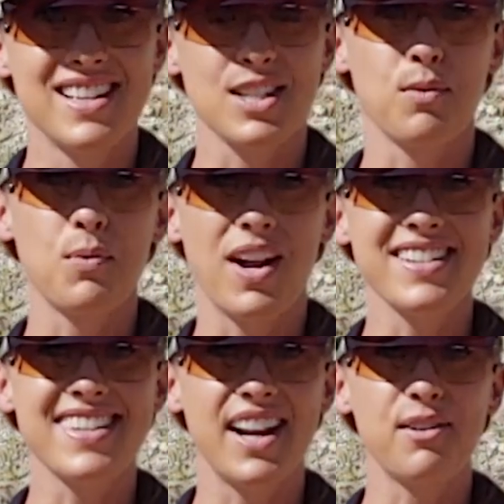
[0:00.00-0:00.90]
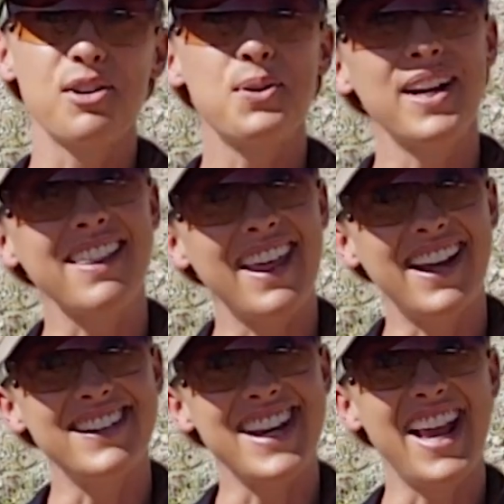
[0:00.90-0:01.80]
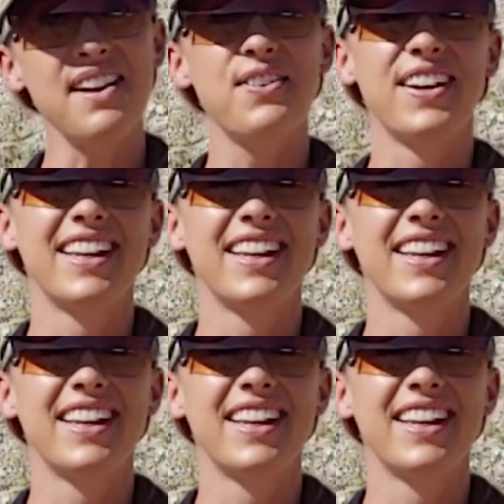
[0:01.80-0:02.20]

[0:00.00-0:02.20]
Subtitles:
So we want to say real quick, thank you, Dave.